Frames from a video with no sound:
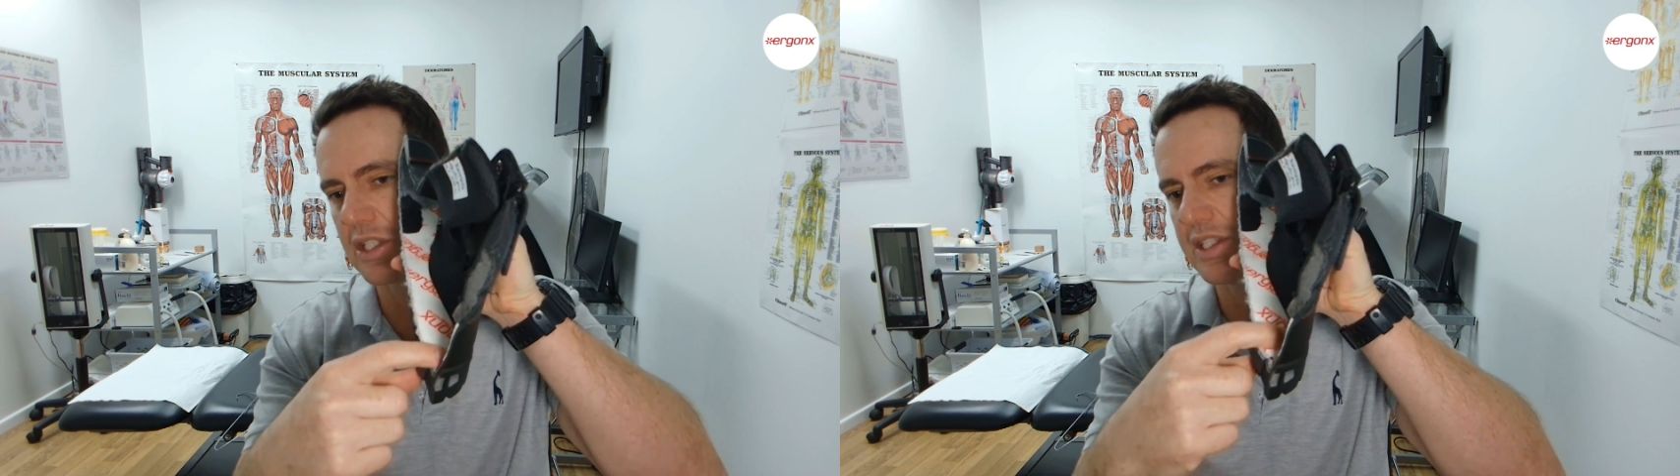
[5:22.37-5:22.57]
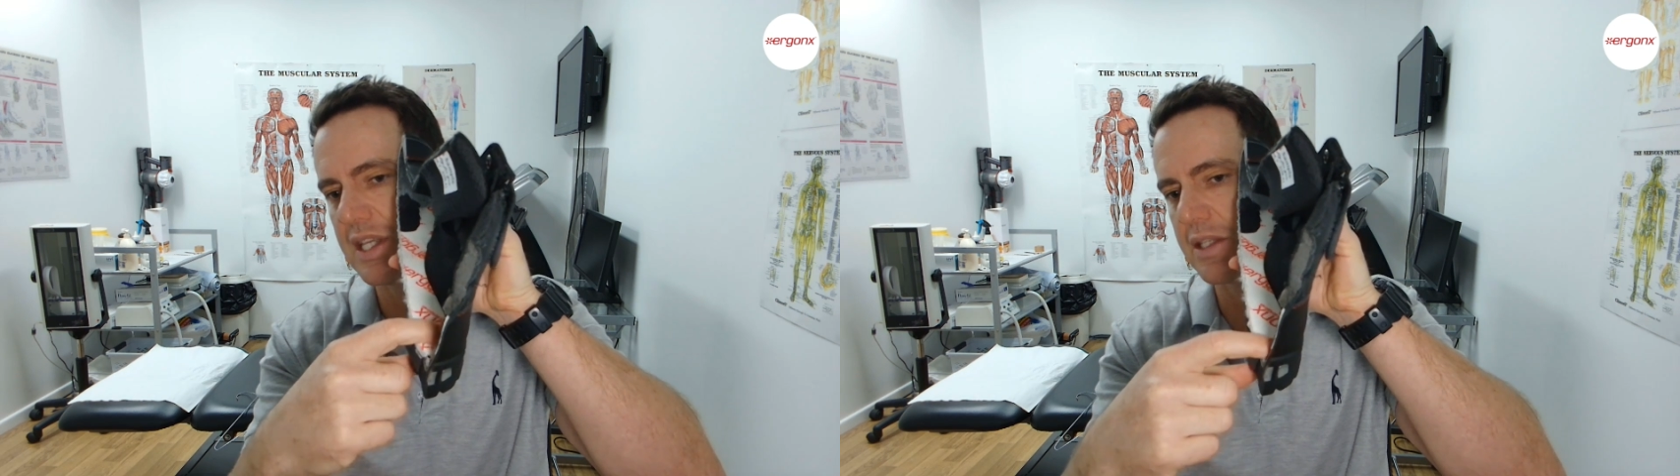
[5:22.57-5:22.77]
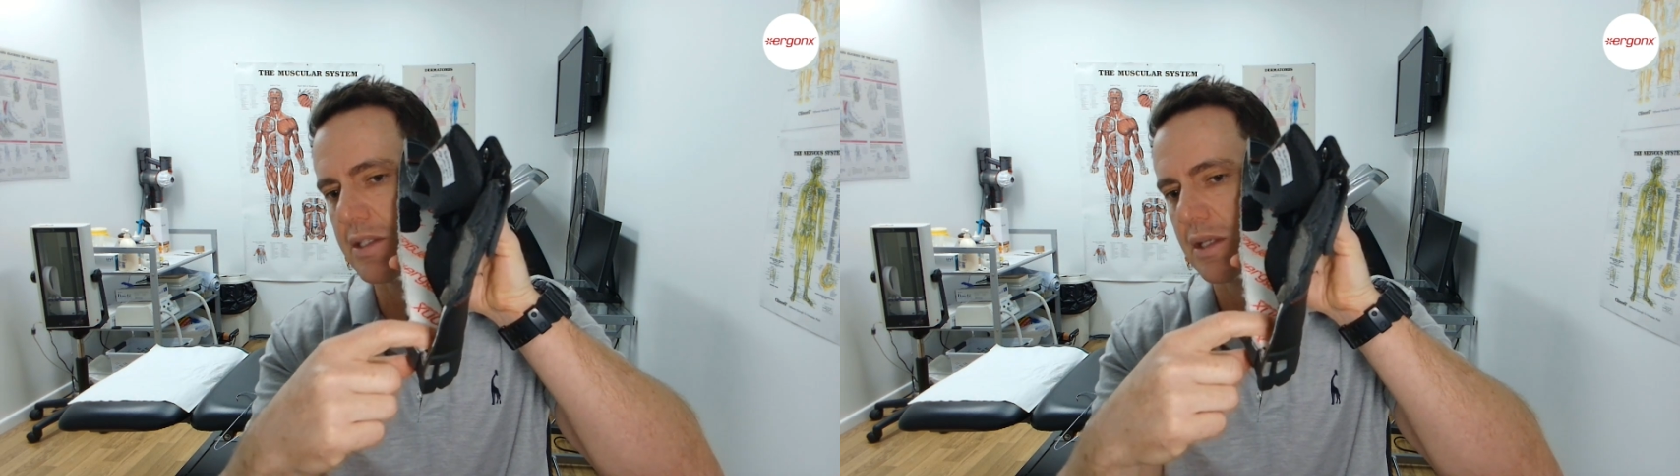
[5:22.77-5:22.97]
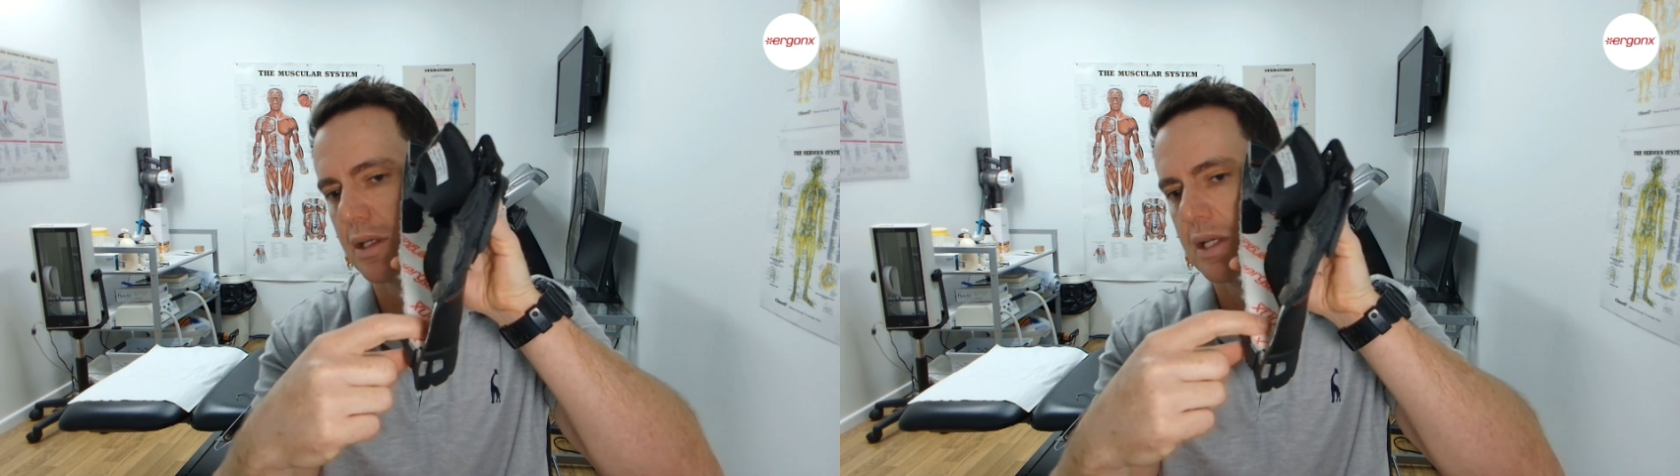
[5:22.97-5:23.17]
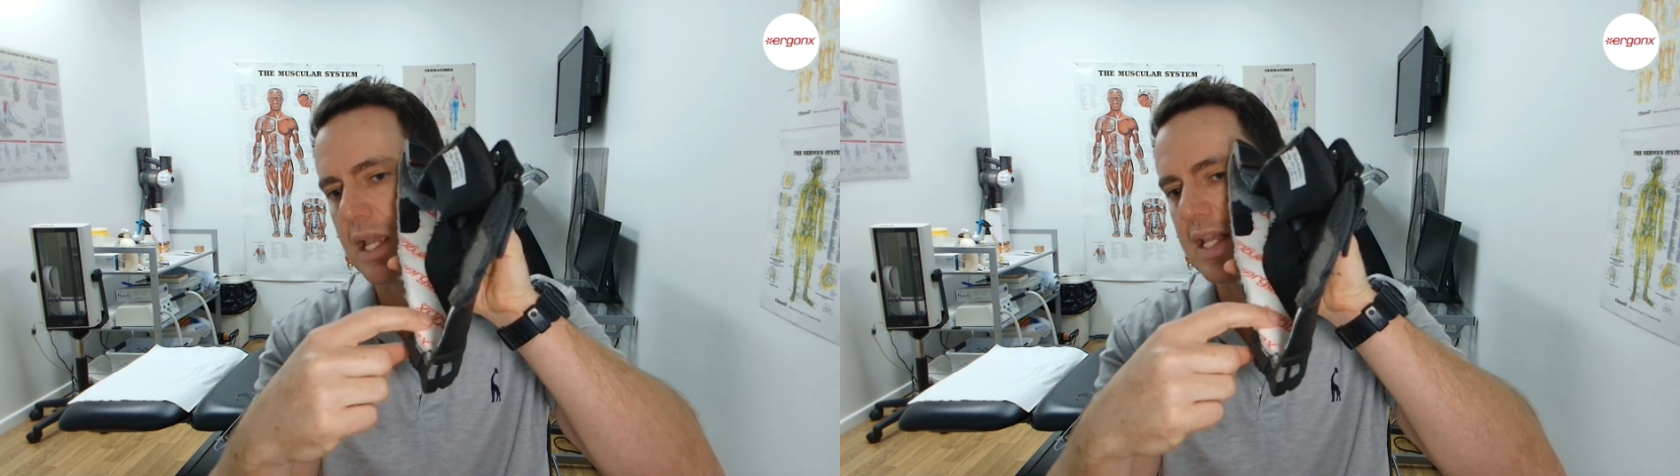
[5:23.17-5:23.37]
sits,
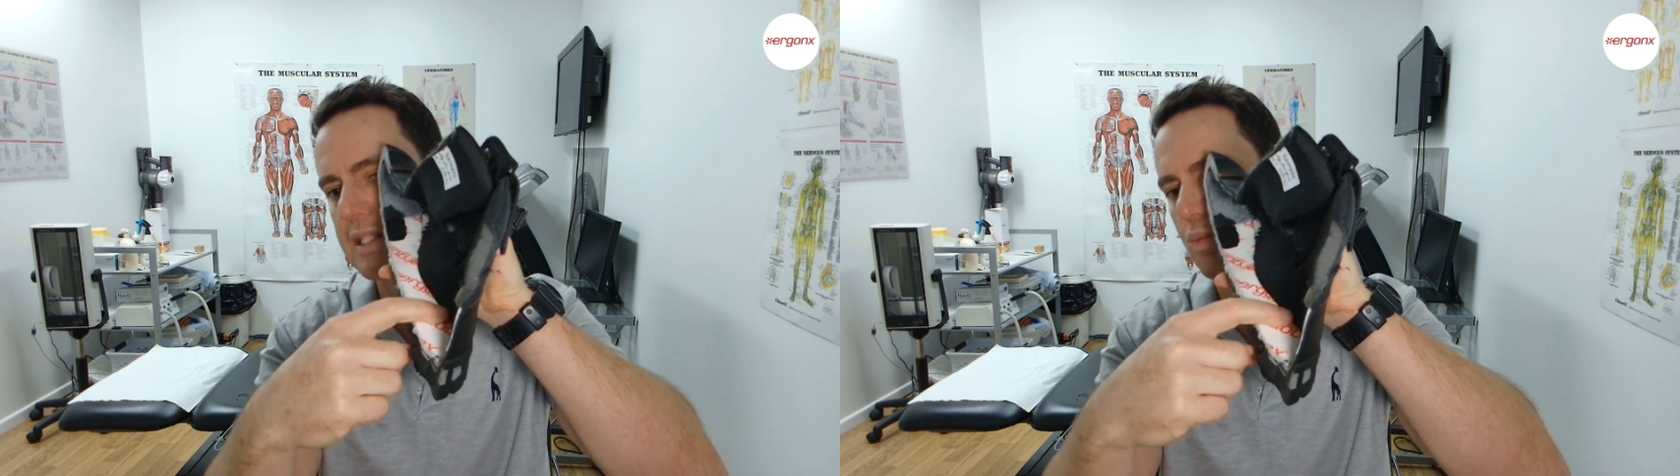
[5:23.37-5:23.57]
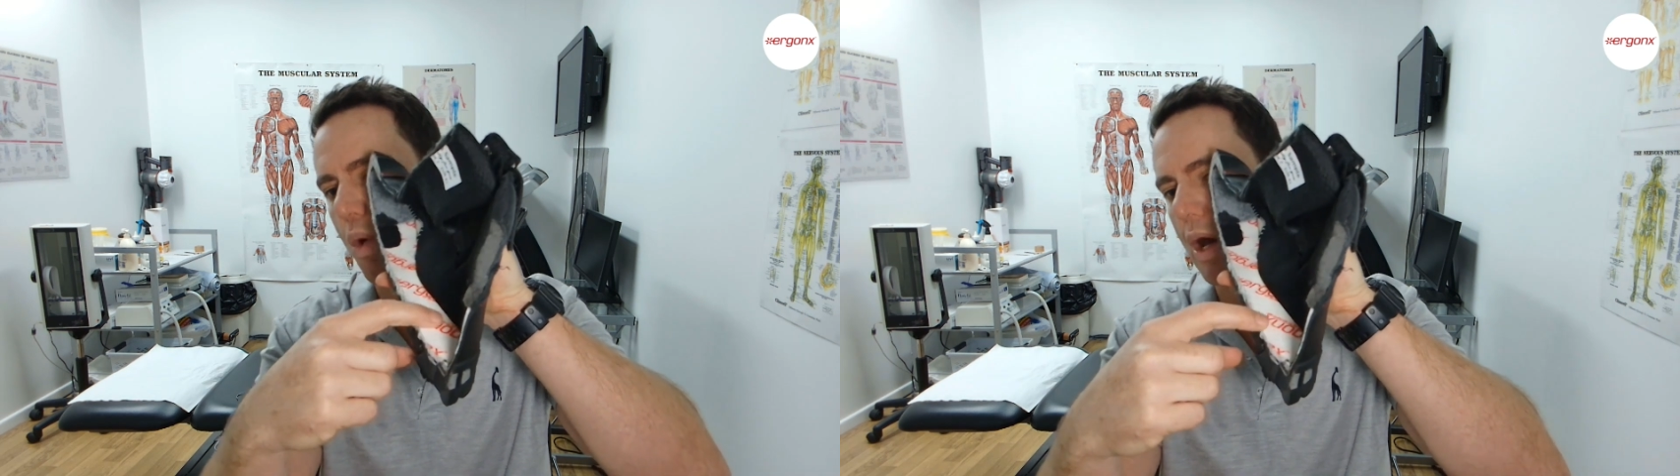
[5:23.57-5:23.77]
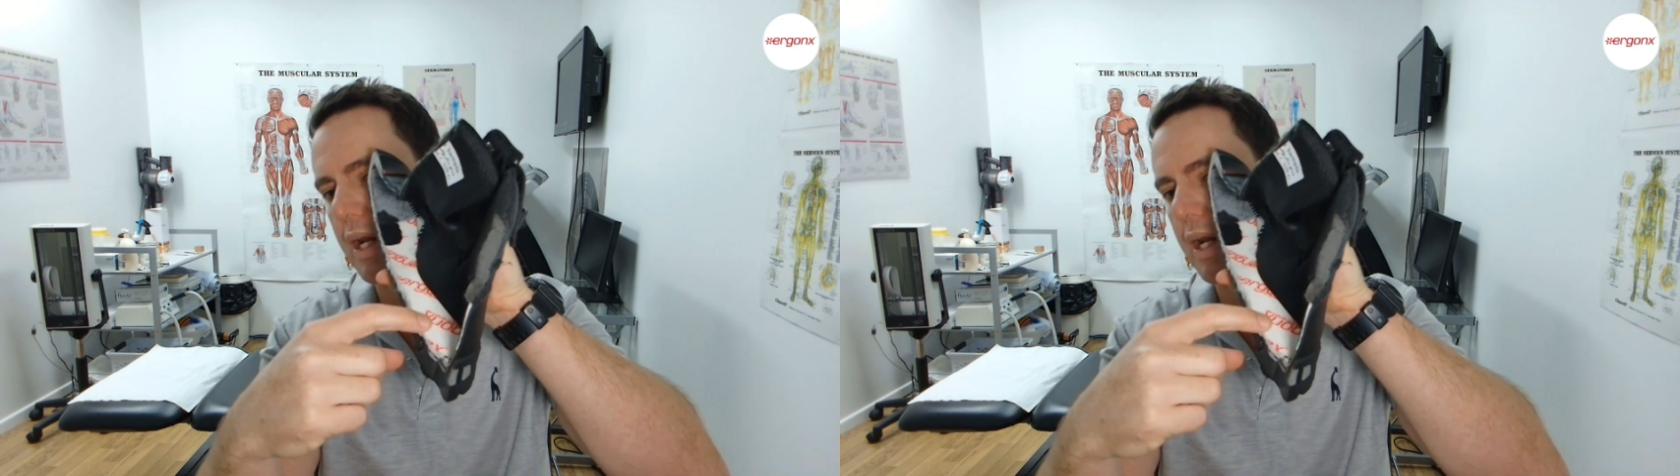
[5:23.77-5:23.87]
is it wide